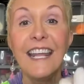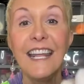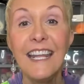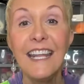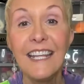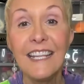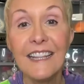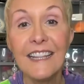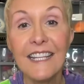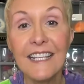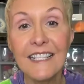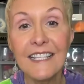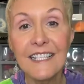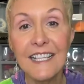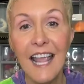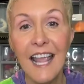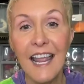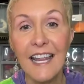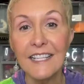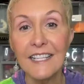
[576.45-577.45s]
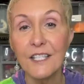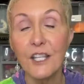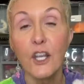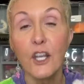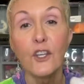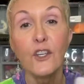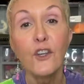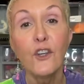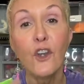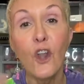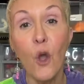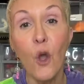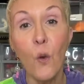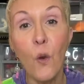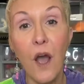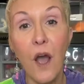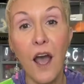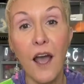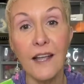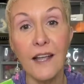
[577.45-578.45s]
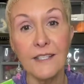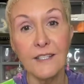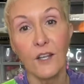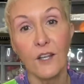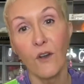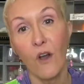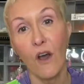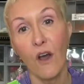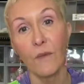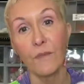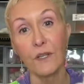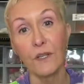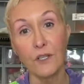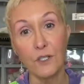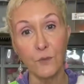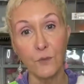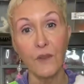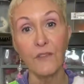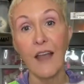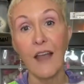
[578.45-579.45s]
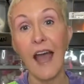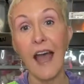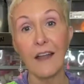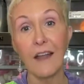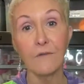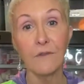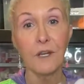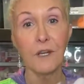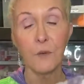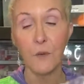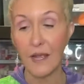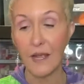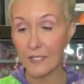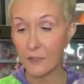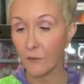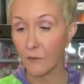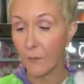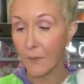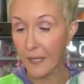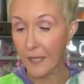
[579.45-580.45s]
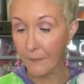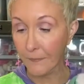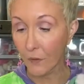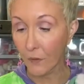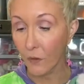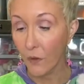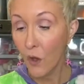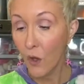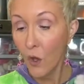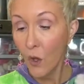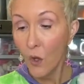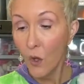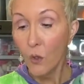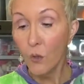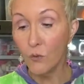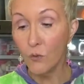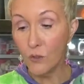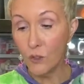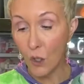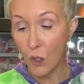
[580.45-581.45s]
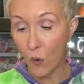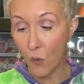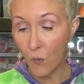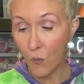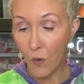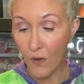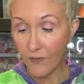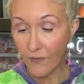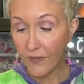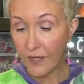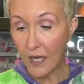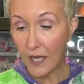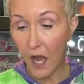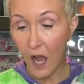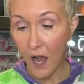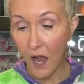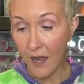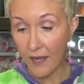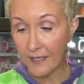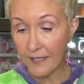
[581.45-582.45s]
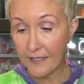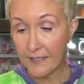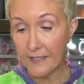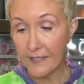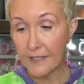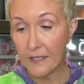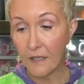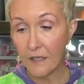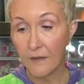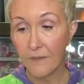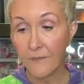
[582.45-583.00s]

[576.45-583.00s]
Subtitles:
In this case, no eyes at all, because we've had requests for people who don't want the eyes,